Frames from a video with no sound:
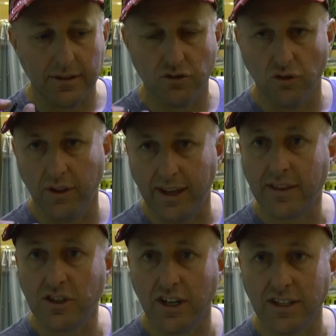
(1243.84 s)
draw length
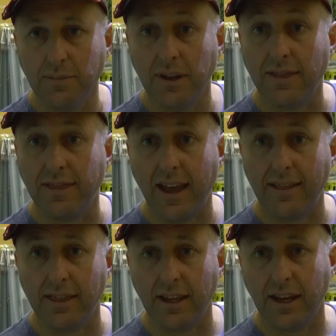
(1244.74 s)
adjustment
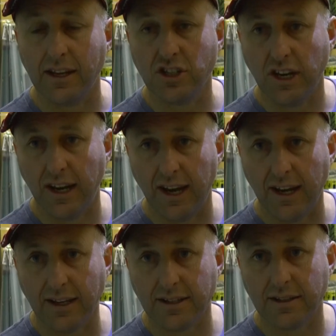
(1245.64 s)
than the
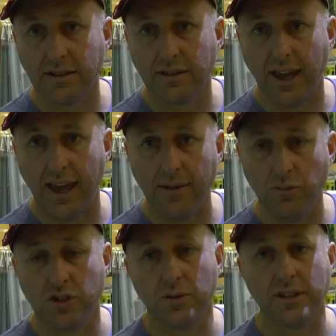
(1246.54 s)
GX cam,
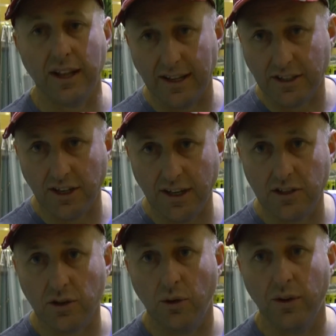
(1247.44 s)
which was last
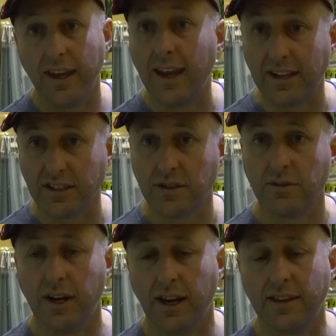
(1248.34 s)
year's, or the
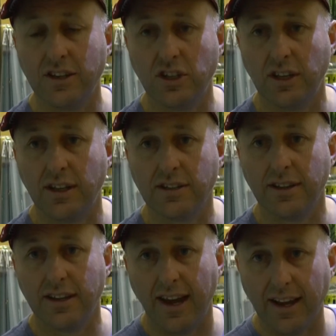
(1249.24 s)
X3 this year. So
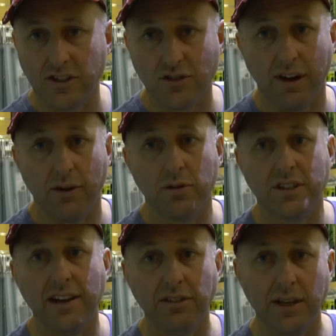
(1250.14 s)
the X3 will
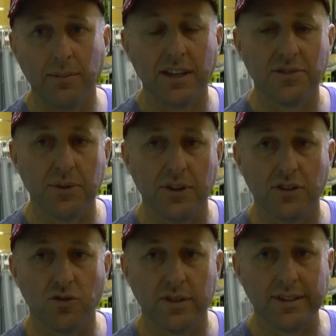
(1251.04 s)
definitely be a smoother
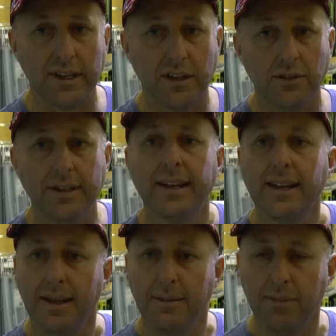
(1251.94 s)
draw cycle,
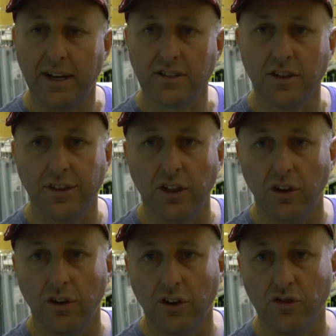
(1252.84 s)
but it's got the
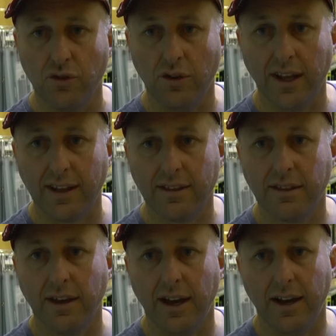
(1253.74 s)
longer draw
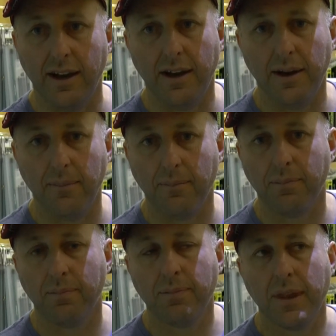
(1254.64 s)
length.
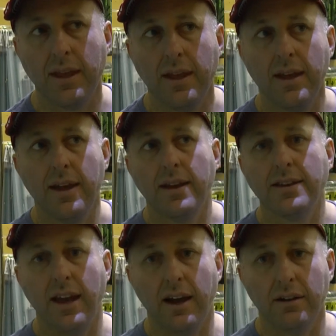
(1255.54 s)

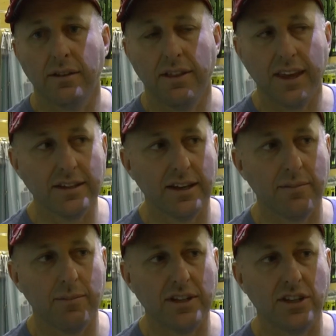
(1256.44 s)
Now, the things I
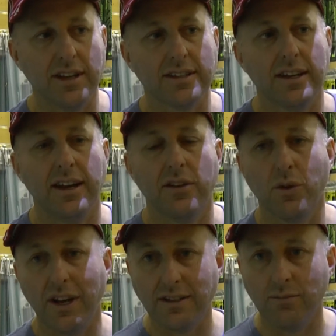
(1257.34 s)
didn't mention yesterday, the
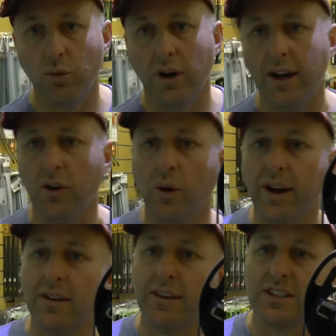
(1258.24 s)
reason why
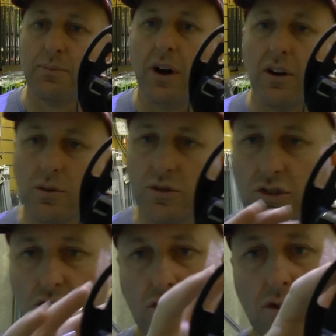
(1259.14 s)
Hoyt on their Spirals
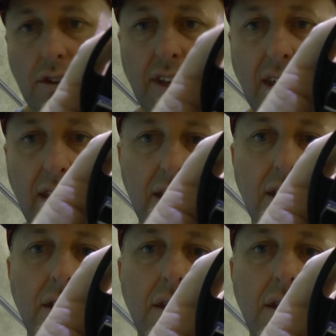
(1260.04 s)
do the